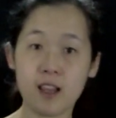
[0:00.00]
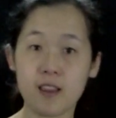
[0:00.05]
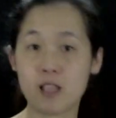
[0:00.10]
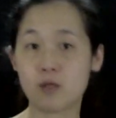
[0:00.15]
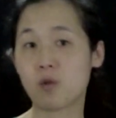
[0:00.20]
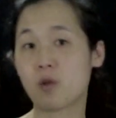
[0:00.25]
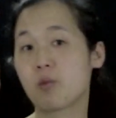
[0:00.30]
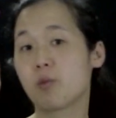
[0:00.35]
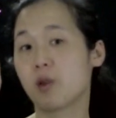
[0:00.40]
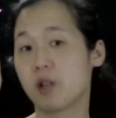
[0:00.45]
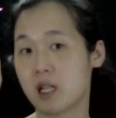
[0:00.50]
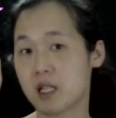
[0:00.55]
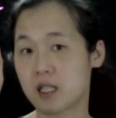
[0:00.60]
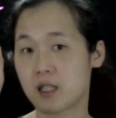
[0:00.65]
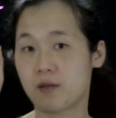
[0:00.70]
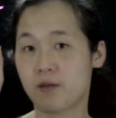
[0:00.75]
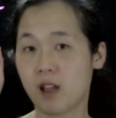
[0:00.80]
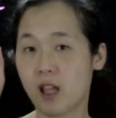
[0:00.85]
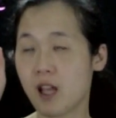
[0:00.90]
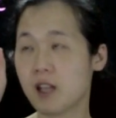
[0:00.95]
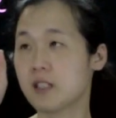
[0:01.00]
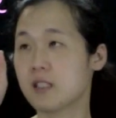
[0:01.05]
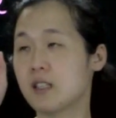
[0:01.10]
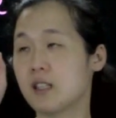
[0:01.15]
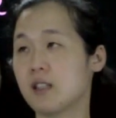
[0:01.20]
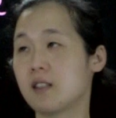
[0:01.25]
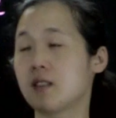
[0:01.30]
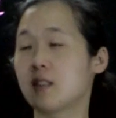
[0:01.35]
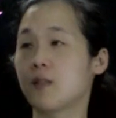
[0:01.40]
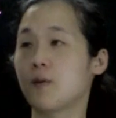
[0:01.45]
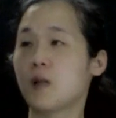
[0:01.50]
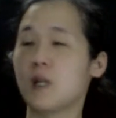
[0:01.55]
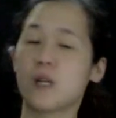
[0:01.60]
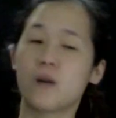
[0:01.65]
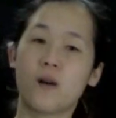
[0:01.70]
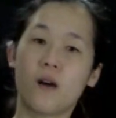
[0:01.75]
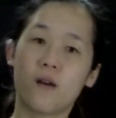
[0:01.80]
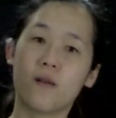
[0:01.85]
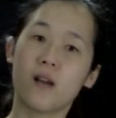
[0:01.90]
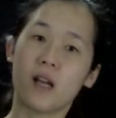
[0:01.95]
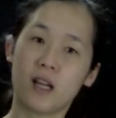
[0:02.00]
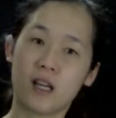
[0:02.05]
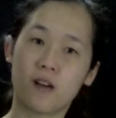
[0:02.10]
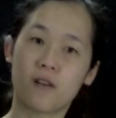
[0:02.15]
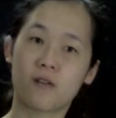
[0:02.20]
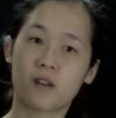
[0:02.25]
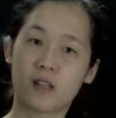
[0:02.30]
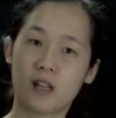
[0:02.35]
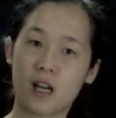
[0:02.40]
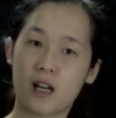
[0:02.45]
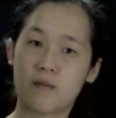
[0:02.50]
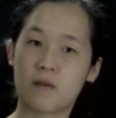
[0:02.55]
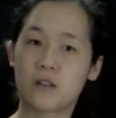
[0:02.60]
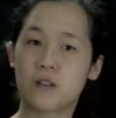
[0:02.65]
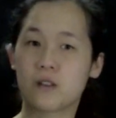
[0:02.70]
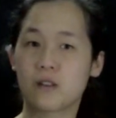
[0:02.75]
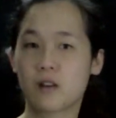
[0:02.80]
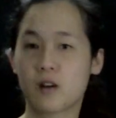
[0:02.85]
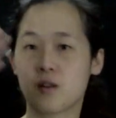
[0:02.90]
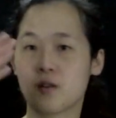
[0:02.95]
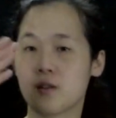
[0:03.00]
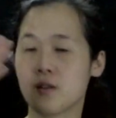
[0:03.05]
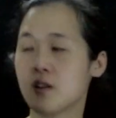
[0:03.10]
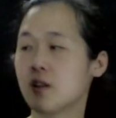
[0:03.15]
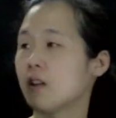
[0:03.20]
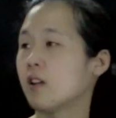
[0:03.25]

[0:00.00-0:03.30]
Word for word: that's what we put into the reaction, so we know how A over time should go.